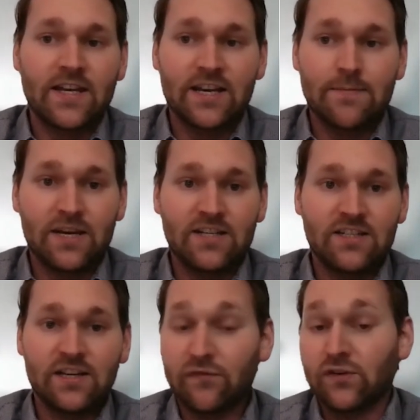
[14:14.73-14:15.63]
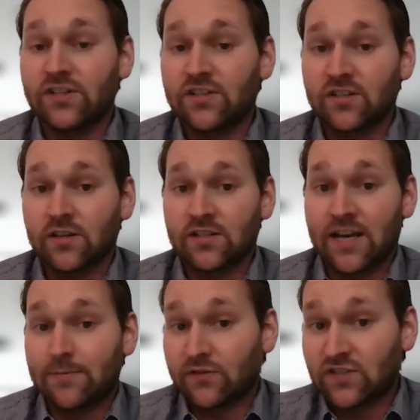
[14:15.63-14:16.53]
and they paid different
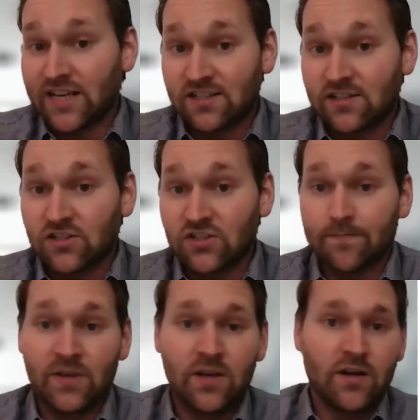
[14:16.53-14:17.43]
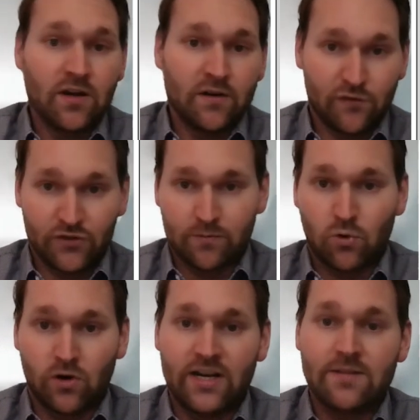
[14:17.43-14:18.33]
types of taxes.
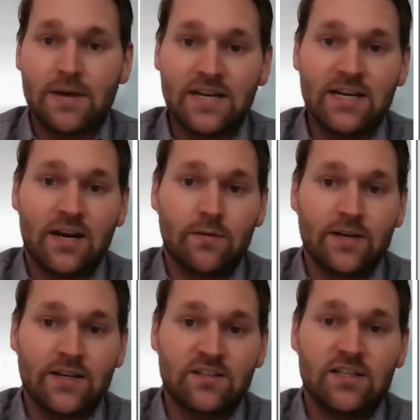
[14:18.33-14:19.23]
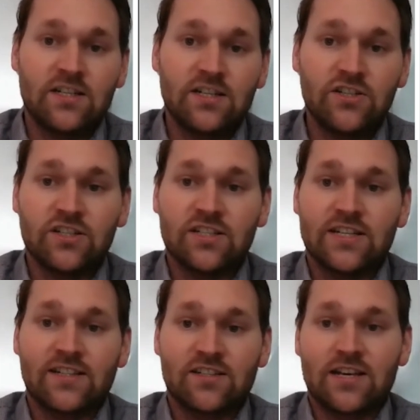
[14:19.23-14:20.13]
Furthermore, in many areas, indigenous
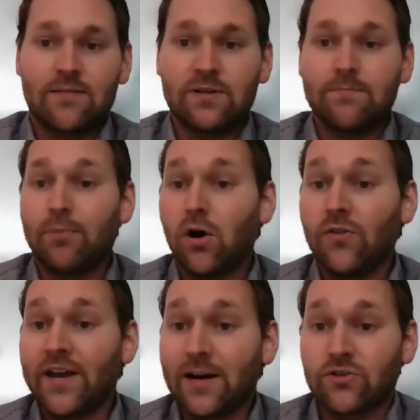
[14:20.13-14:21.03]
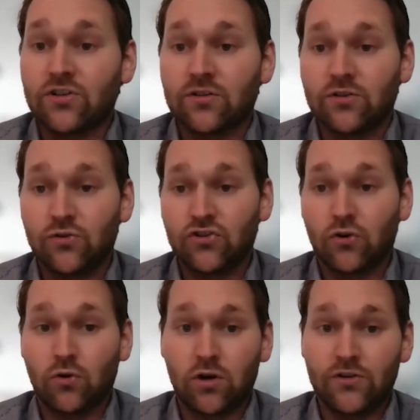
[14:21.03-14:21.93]
taxes had been pawned out to
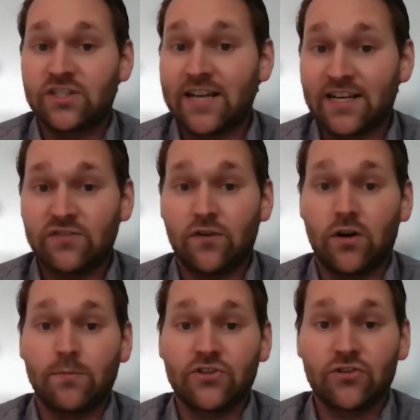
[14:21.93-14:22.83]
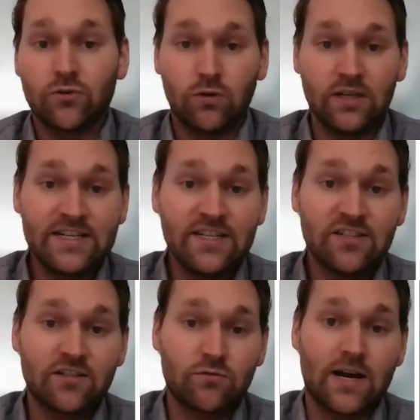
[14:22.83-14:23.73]
so-called tax farmers who
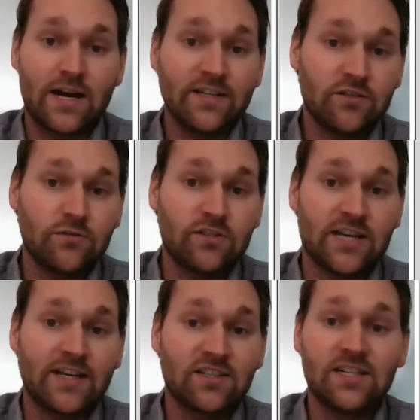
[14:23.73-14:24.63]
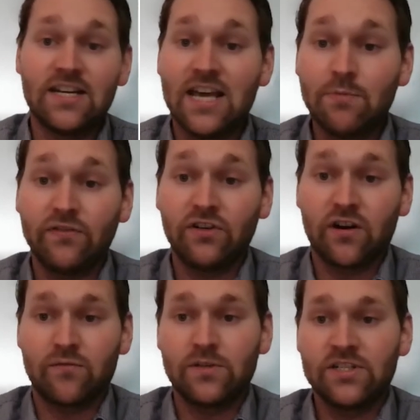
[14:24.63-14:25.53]
leased the right to tax in name of the
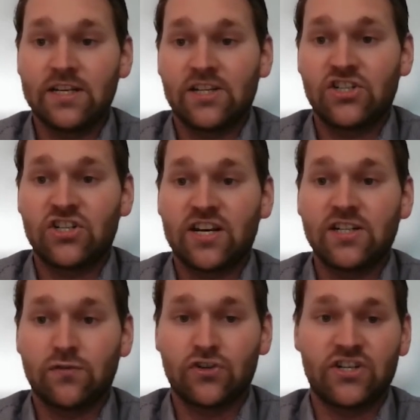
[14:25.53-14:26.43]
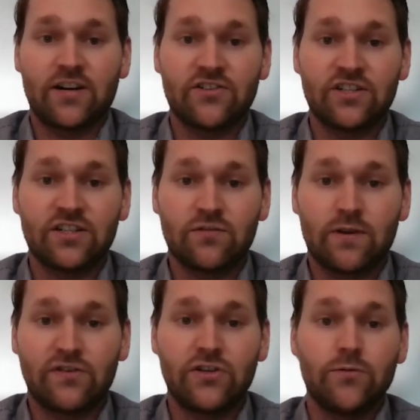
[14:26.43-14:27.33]
government in exchange for shares in its
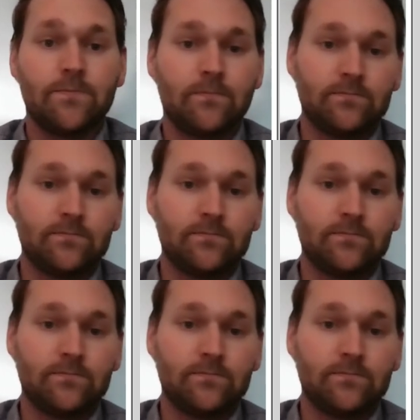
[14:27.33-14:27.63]
revenue.